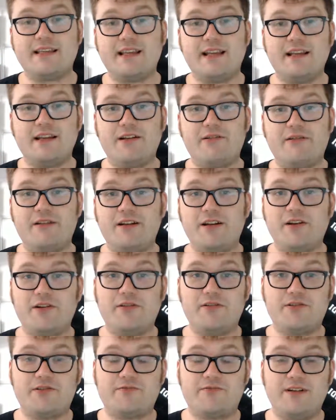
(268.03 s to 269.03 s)
and no one
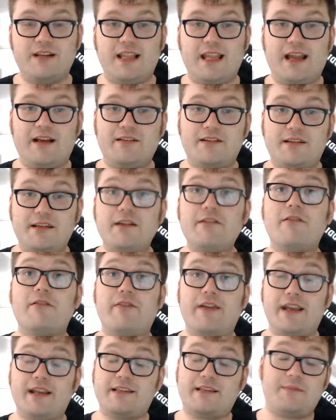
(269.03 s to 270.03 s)
knows really how to deal with
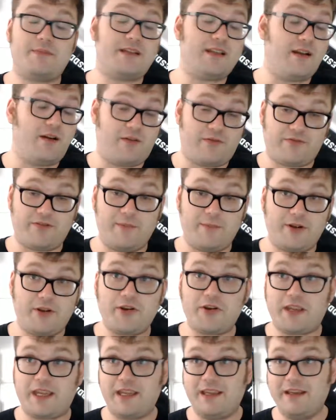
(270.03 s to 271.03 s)
it except to offer him a cookie.